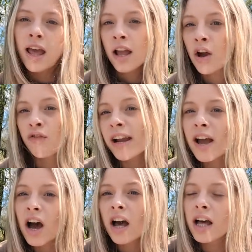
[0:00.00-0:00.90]

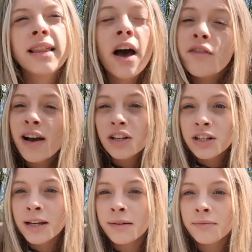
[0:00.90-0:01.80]
career that I've
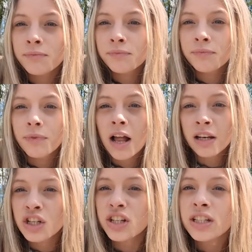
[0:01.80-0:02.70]
actually
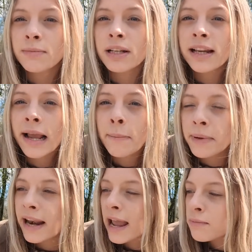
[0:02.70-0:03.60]
legitimately
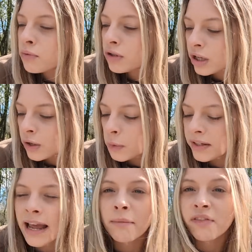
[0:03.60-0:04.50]
been able to
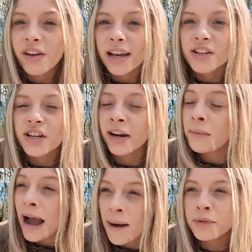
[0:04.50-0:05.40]
name a fish, and I'm
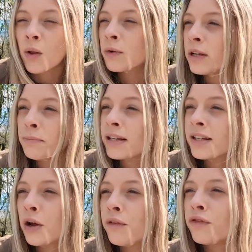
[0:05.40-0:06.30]
absolutely
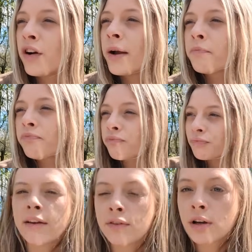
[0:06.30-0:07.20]
buzzing over it.
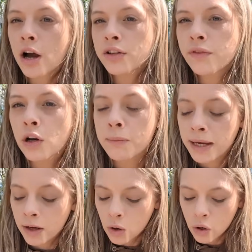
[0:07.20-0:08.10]
If you guys follow
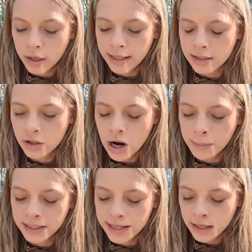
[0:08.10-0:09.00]
me on
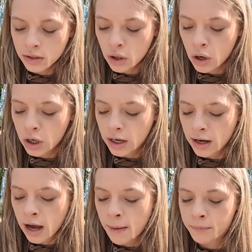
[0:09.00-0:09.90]
Instagram and TikTok,
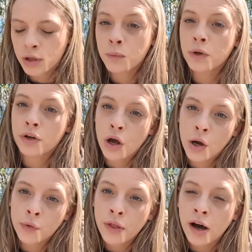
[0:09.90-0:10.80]
you would
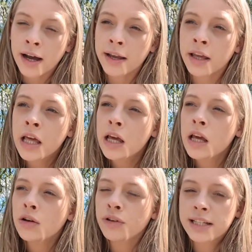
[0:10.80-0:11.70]
know that I
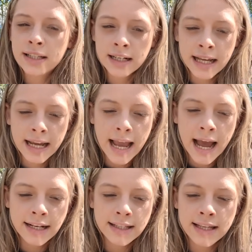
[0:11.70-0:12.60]
recently
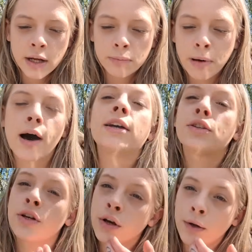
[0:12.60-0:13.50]
had to say goodbye
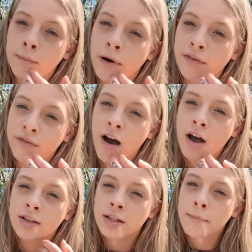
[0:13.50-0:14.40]
to my
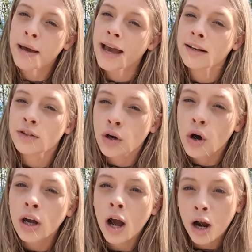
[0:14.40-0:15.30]
first pet
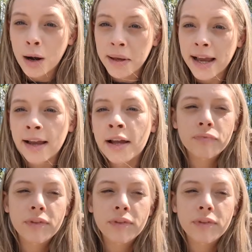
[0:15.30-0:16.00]
dog, Herbie.